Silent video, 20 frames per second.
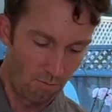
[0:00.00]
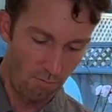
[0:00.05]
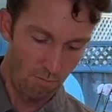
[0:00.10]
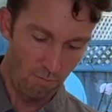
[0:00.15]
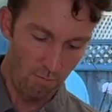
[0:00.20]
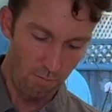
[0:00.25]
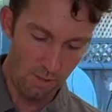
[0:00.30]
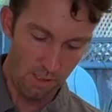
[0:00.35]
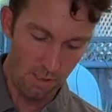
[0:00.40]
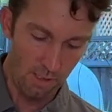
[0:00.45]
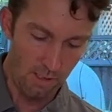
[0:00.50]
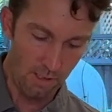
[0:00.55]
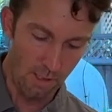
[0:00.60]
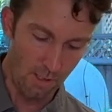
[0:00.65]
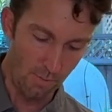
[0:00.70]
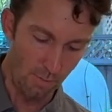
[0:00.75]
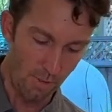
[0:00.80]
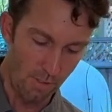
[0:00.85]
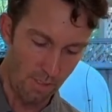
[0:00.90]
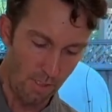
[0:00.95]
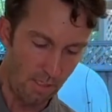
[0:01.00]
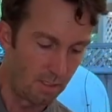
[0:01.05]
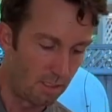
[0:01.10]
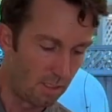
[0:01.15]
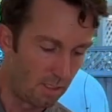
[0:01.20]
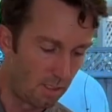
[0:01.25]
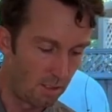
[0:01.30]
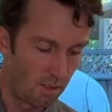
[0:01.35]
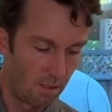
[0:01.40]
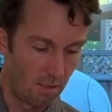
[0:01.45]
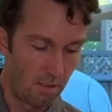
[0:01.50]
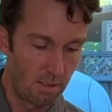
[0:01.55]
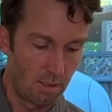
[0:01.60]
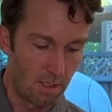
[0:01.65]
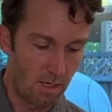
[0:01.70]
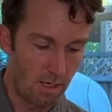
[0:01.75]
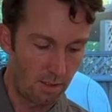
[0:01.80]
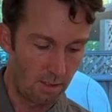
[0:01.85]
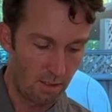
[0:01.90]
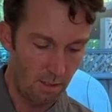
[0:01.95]
really a pretty addition to
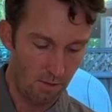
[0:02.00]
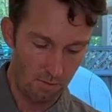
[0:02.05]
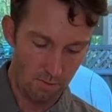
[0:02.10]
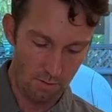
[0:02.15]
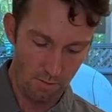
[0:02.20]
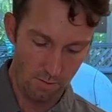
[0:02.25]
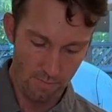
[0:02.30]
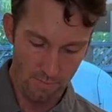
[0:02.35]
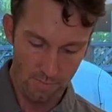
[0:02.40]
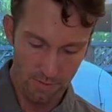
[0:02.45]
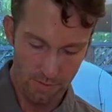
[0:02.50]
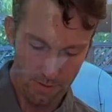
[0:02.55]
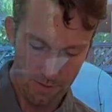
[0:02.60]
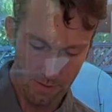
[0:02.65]
these nachos.